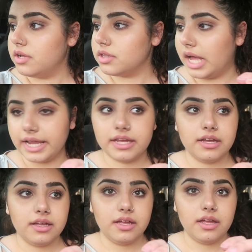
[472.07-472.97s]
Like
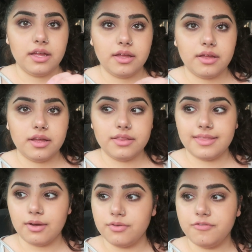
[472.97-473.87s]

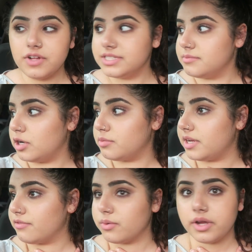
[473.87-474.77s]
there were floods in Melbourne
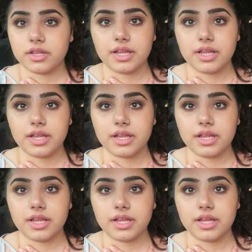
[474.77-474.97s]
everywhere.